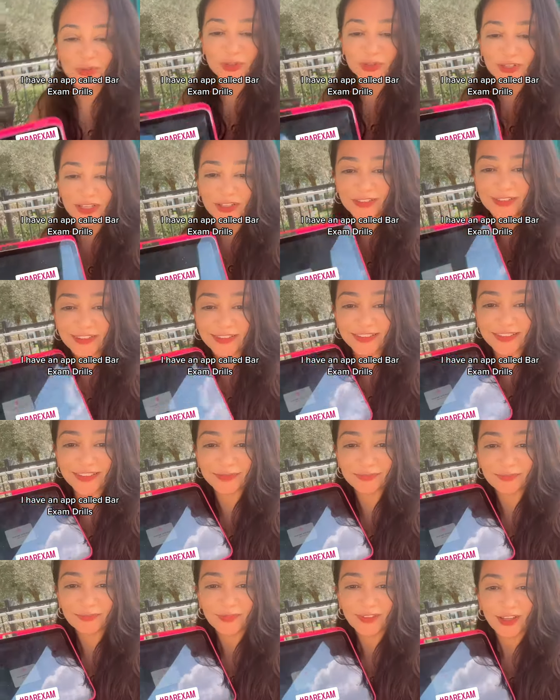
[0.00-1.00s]
Drills.
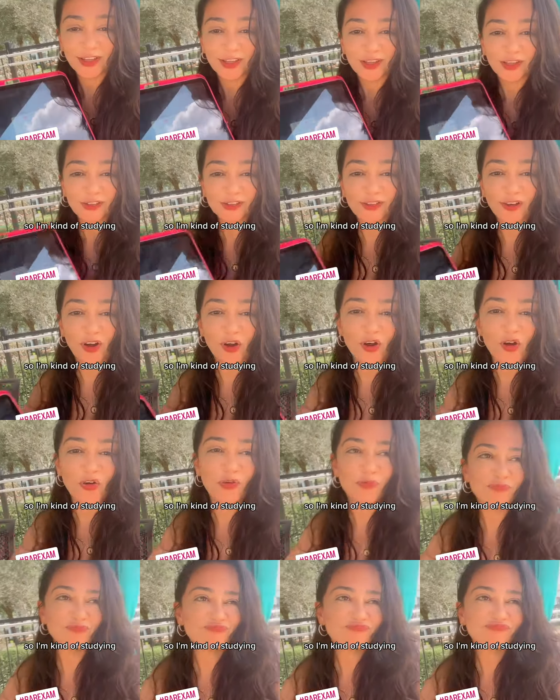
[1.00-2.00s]

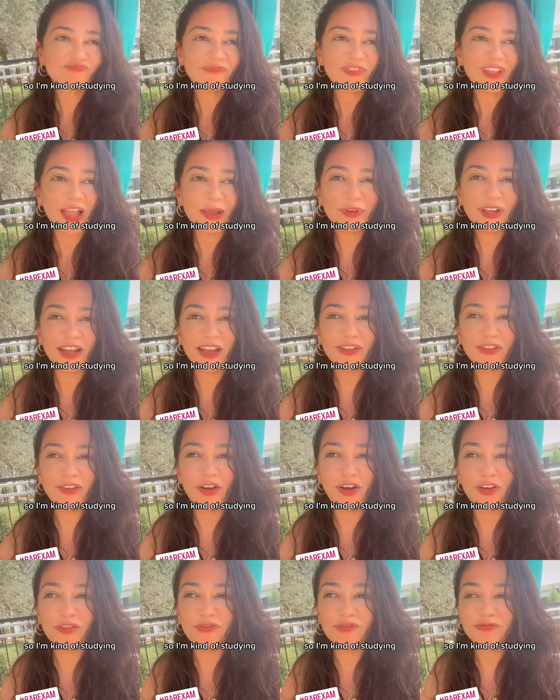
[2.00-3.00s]
So I'm
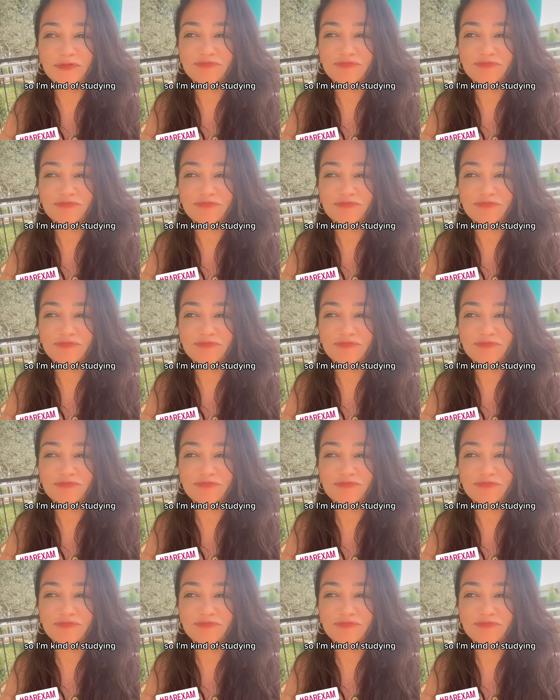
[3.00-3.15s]
kind of